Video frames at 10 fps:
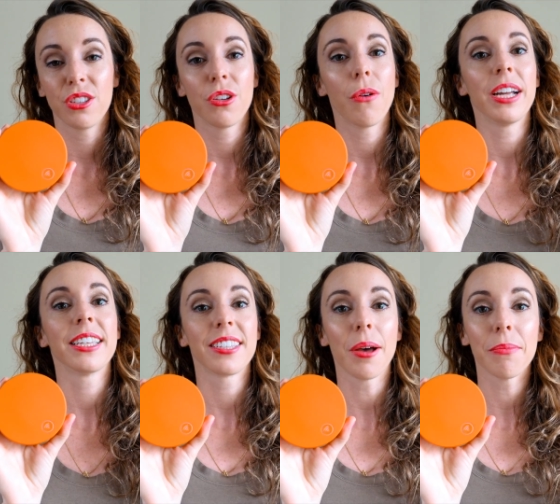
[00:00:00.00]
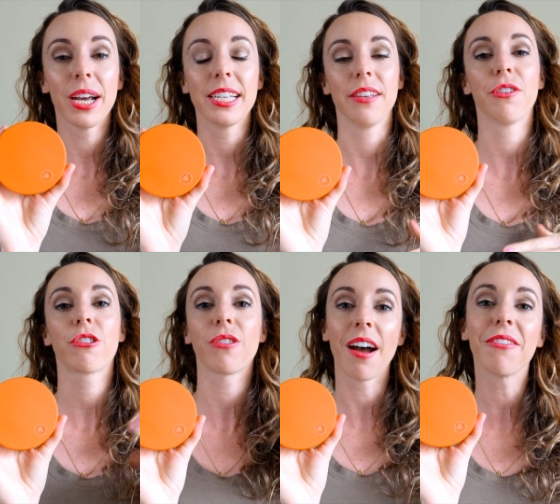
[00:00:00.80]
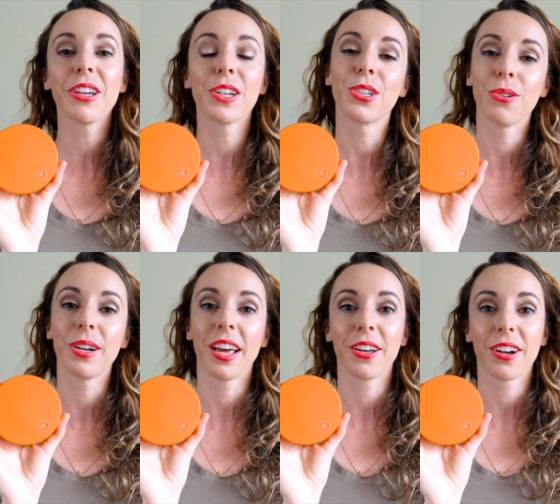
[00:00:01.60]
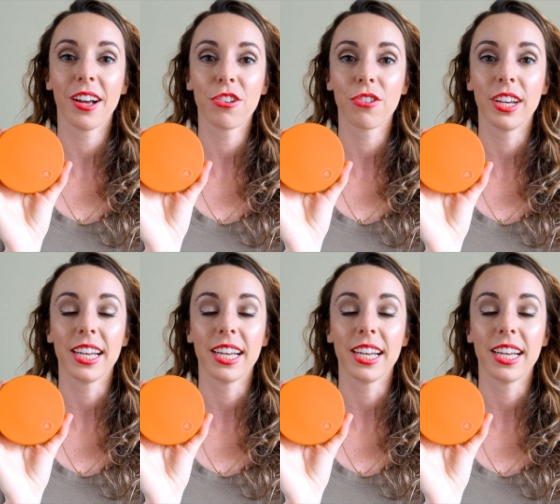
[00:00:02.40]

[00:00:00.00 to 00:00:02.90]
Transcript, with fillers: So in some ways, if you're traveling to another country,